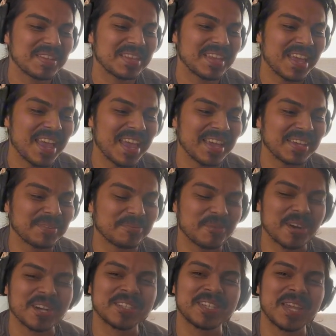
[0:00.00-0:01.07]
And
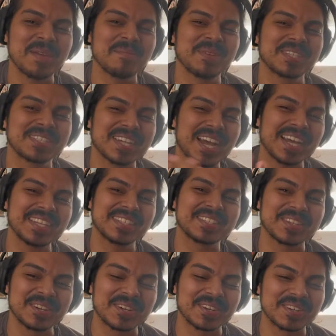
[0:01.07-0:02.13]
Roxanne, besides
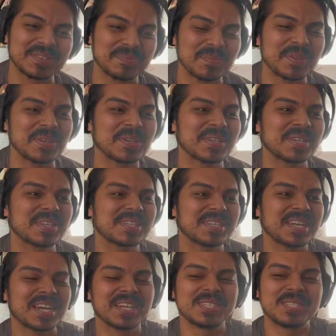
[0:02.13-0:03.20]
her being kind
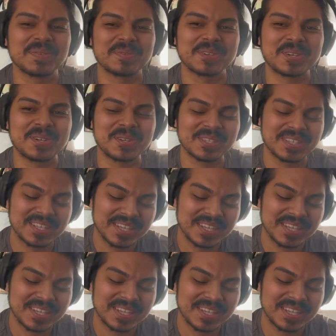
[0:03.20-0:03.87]
of difficult